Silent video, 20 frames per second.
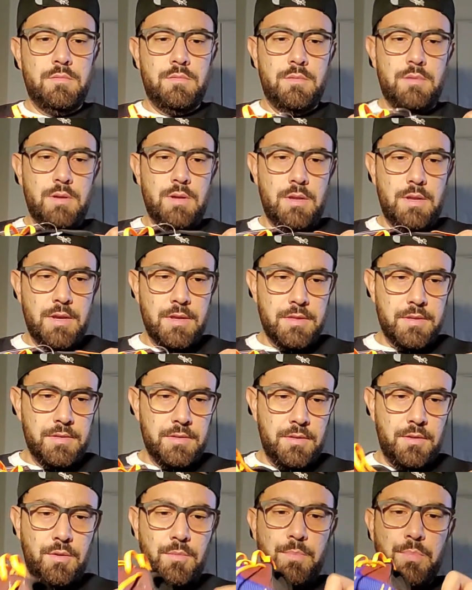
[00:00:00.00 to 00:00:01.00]
I like this
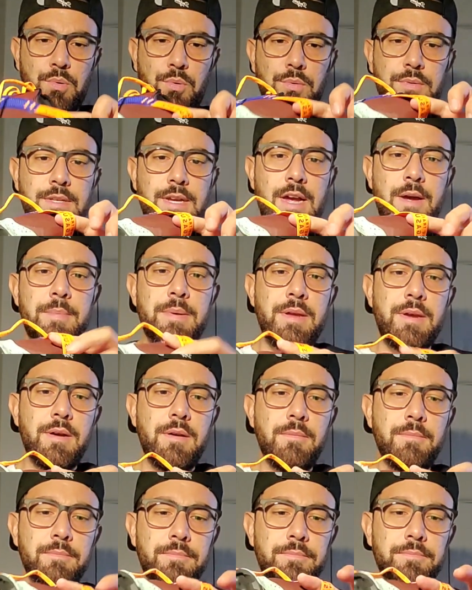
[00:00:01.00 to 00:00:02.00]
little pull tab
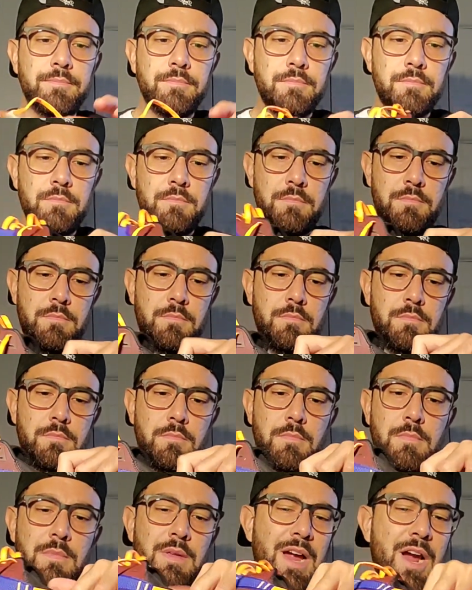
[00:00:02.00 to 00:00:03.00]
here.
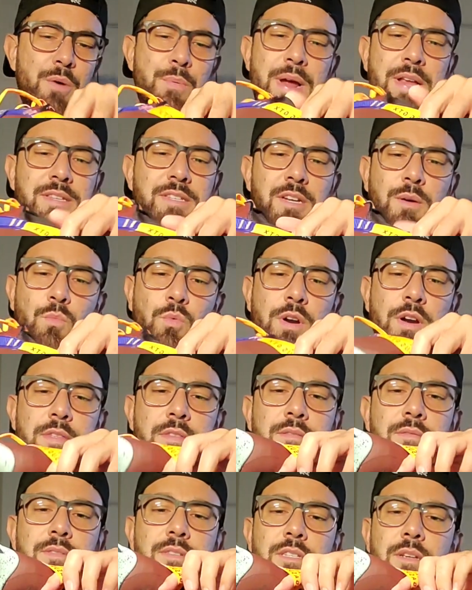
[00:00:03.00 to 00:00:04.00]
I read somewhere
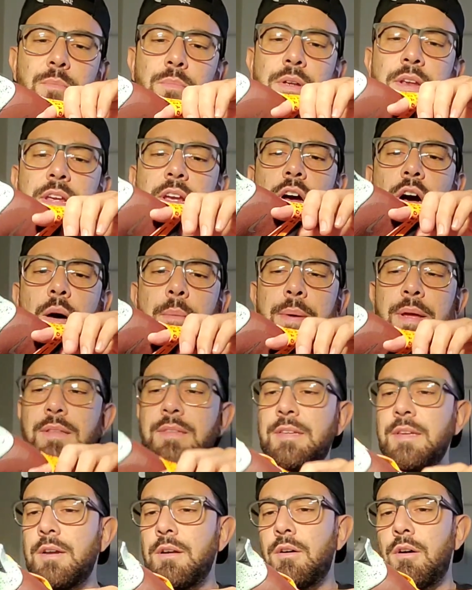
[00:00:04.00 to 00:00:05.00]
and somebody
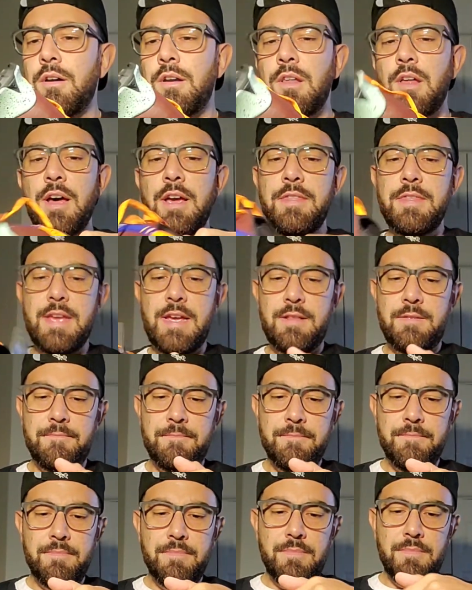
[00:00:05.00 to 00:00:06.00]
commented online that
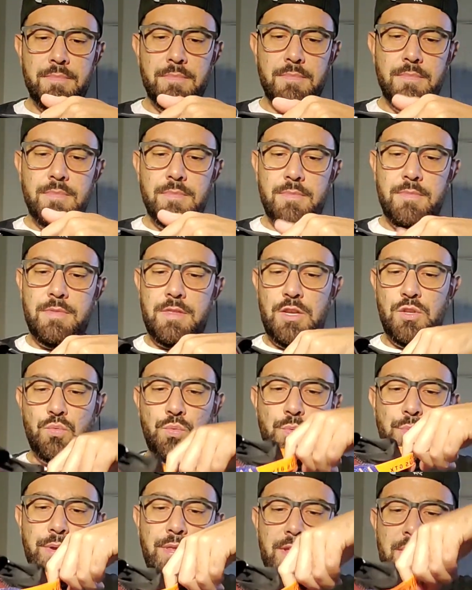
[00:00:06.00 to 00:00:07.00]
these were
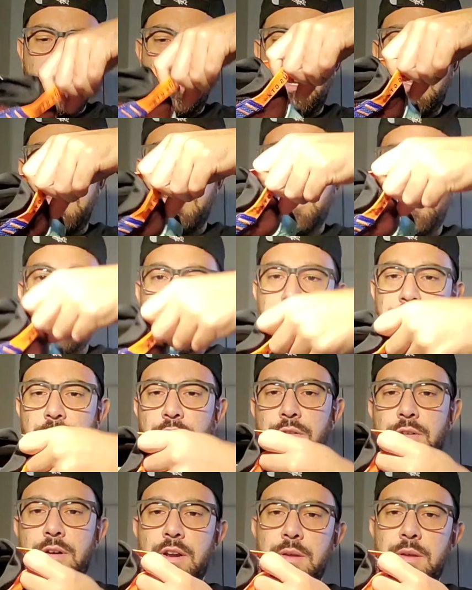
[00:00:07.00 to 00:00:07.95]
really hard to put your finger on.